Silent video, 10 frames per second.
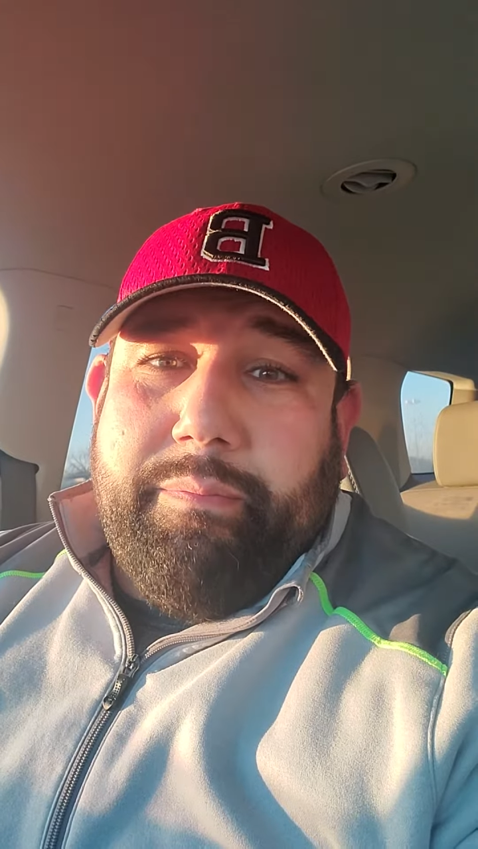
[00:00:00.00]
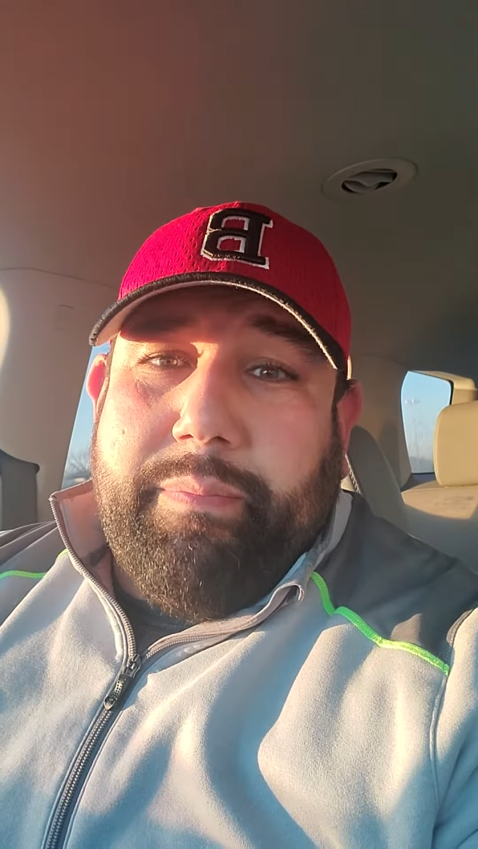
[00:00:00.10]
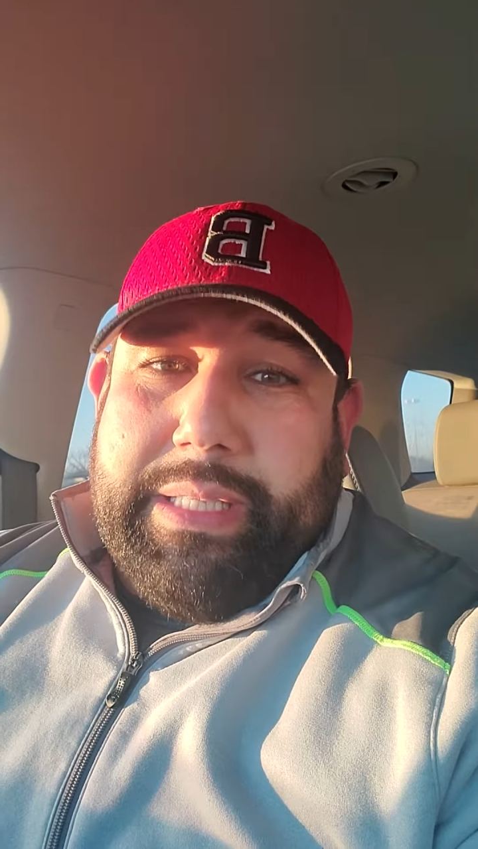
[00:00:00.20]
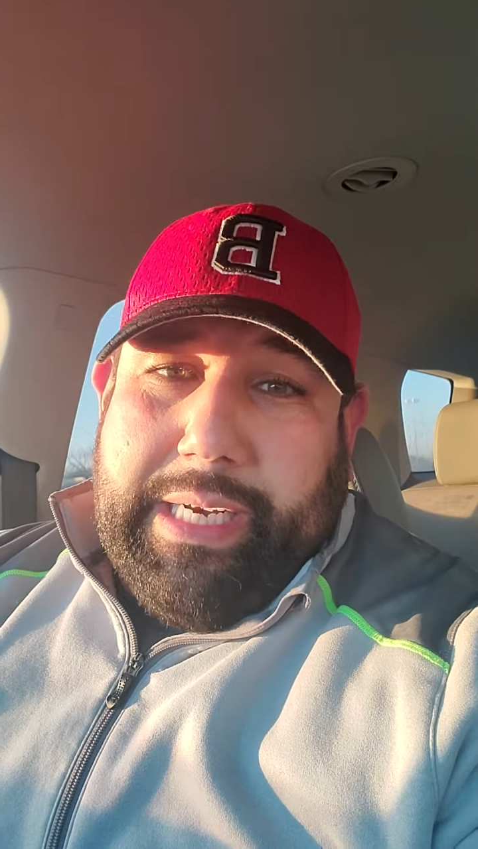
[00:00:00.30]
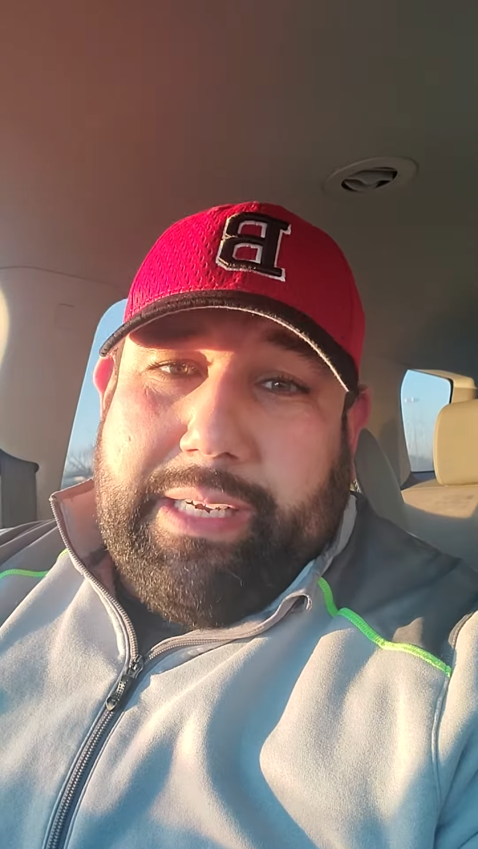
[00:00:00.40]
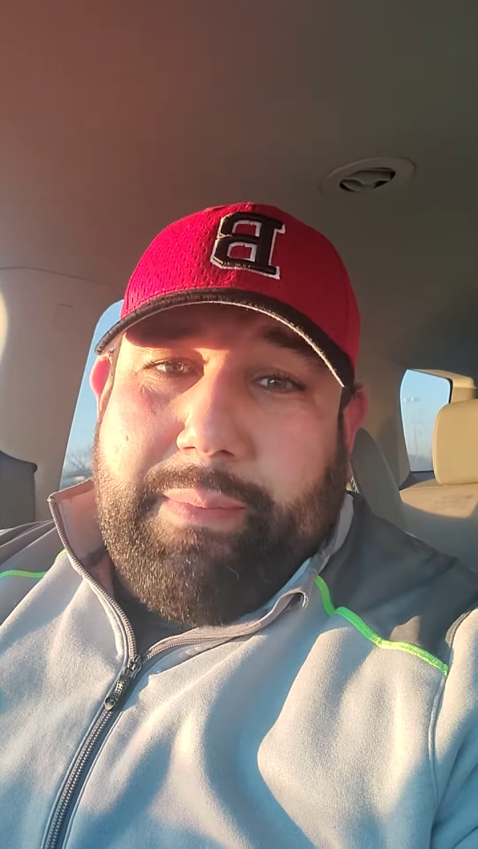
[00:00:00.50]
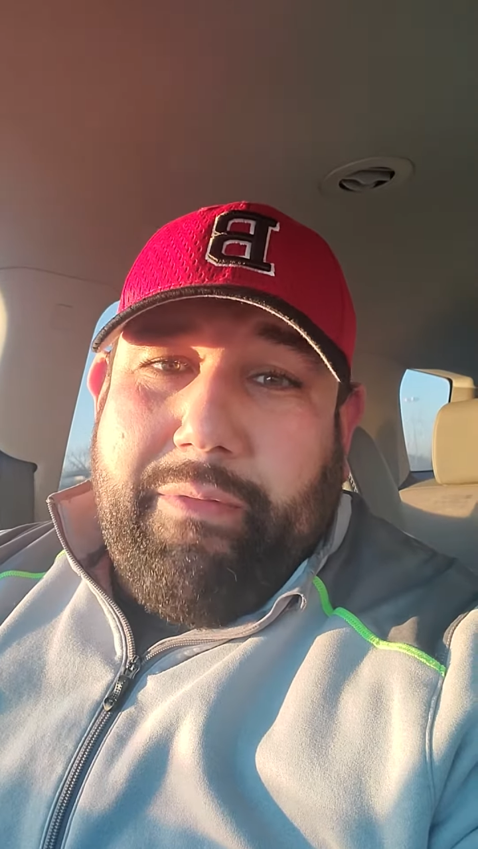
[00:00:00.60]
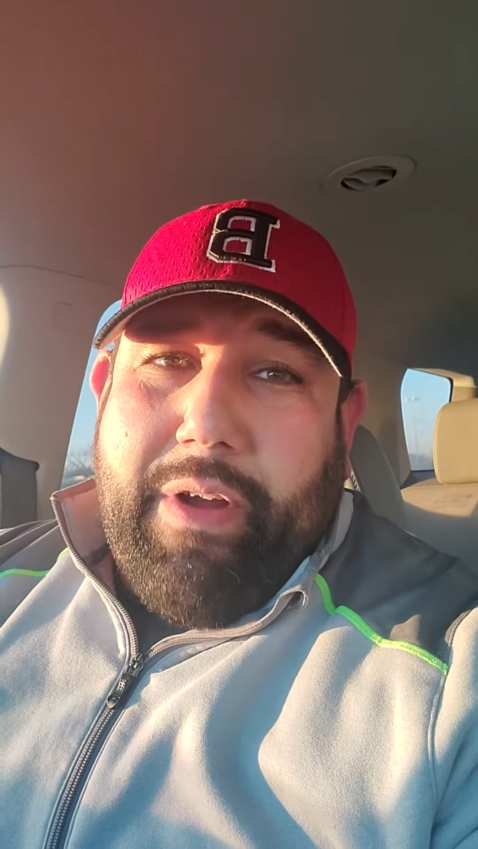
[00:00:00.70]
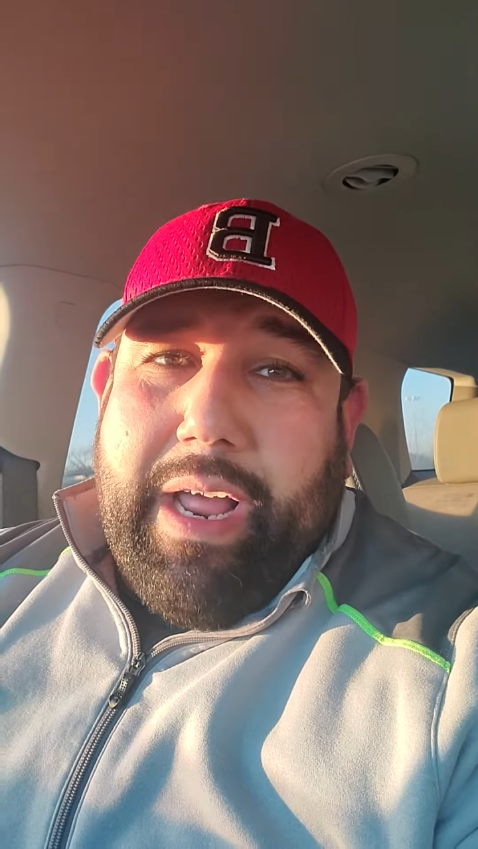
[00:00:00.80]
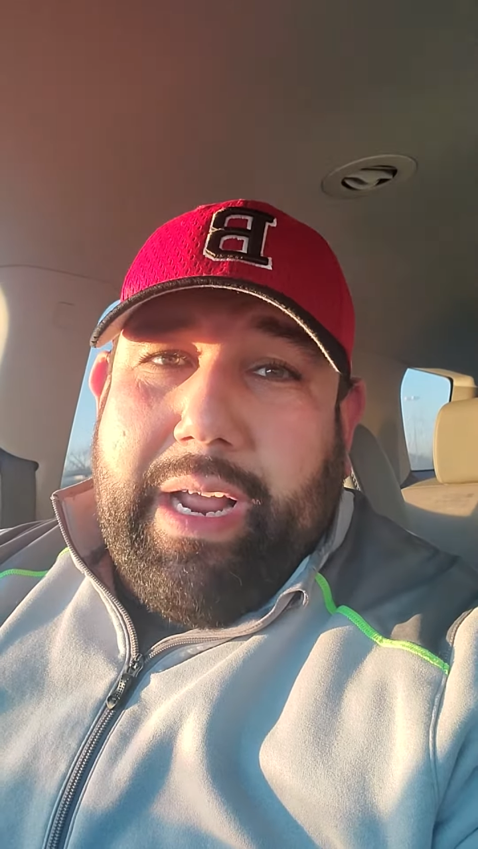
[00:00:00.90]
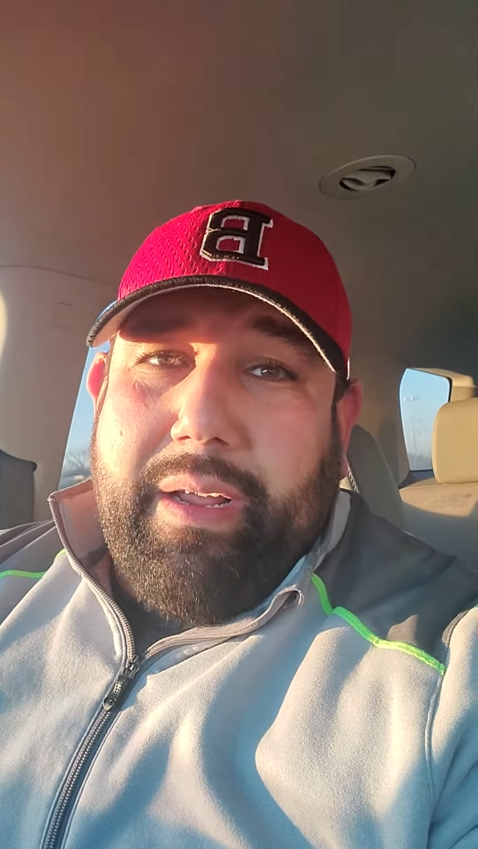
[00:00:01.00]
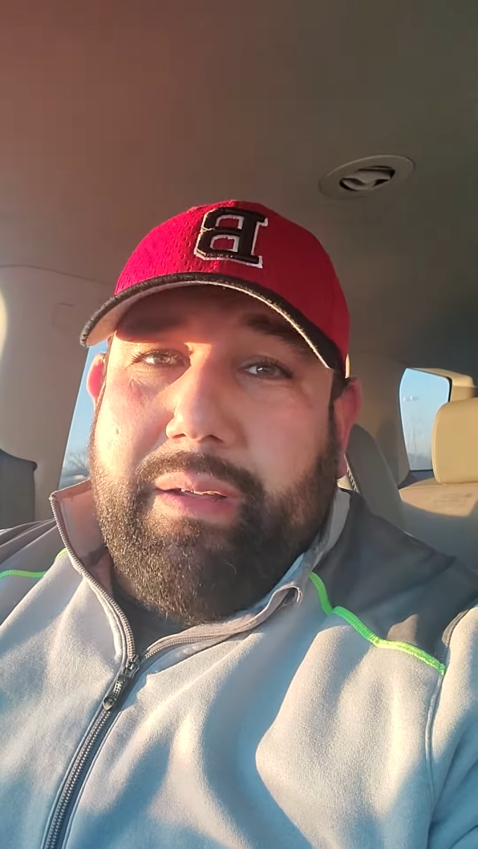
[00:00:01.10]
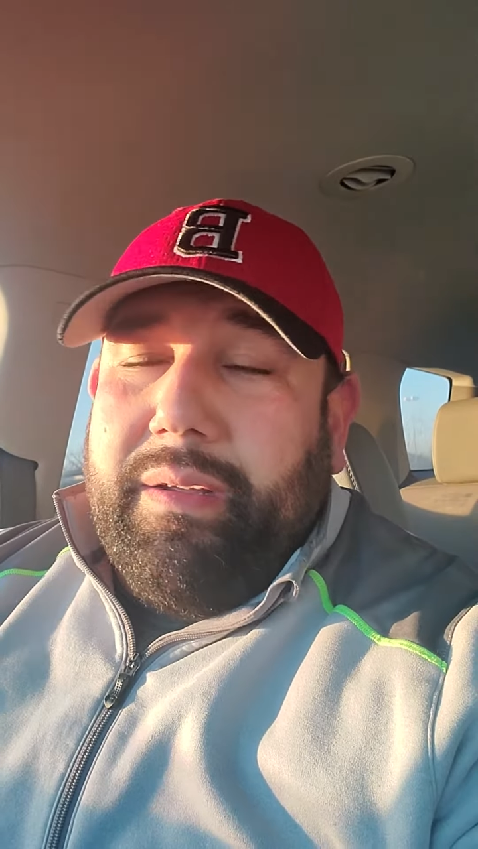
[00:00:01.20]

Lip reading: But today's my Friday.